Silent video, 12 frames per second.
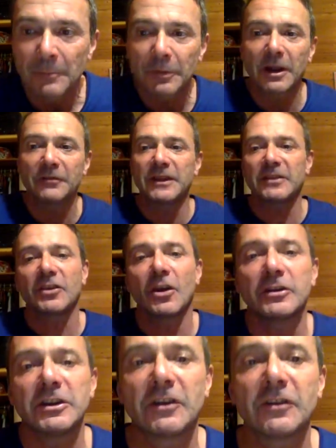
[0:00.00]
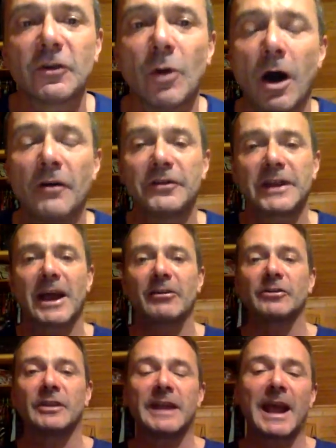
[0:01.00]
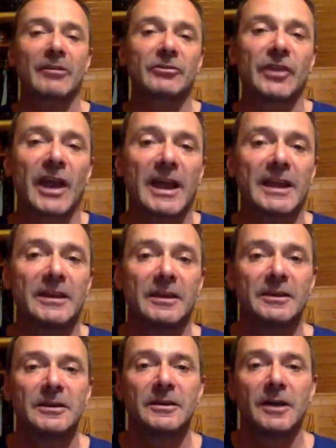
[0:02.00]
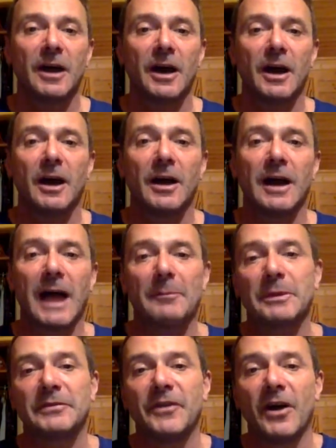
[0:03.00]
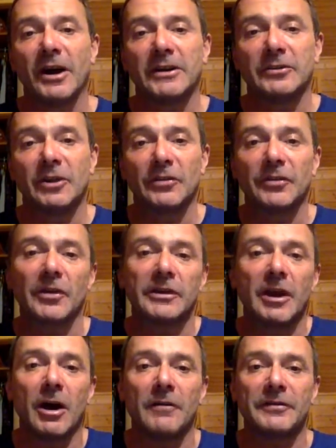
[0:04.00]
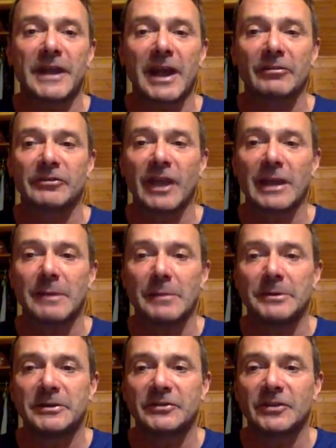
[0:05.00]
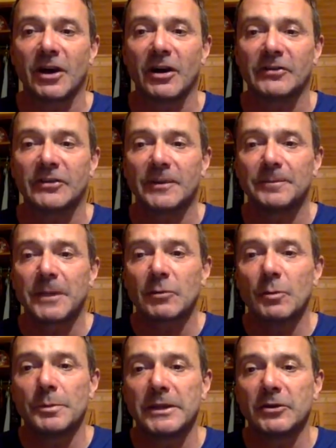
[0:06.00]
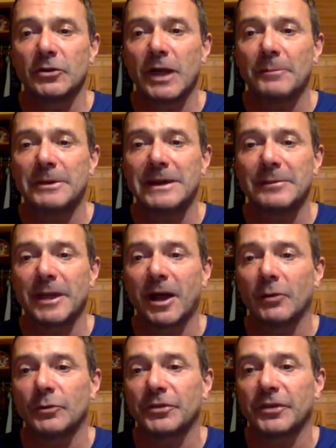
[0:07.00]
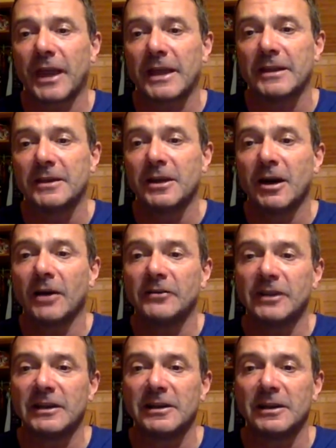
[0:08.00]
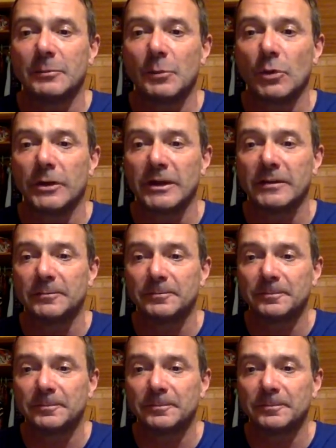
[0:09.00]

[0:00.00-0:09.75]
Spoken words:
But I think certainly you could do half an hour a day. And be fine, you know. Certainly half an hour a day, maybe to start, would be a good upper limit, I would say, ideally in the morning.